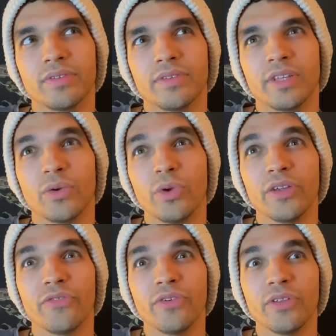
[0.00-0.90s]
like we
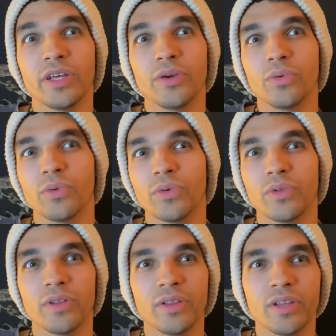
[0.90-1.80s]
can feel like
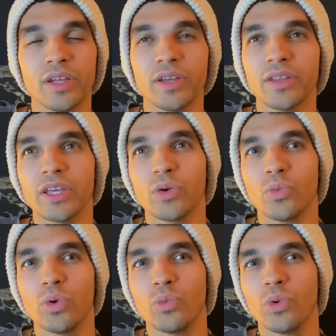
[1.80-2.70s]

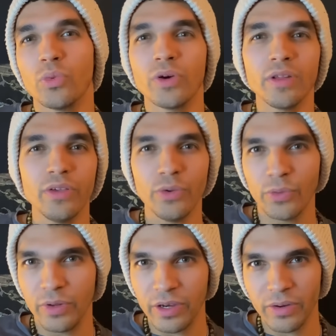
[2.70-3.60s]
well, what do you
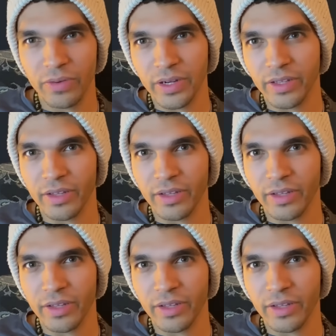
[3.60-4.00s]
know, right?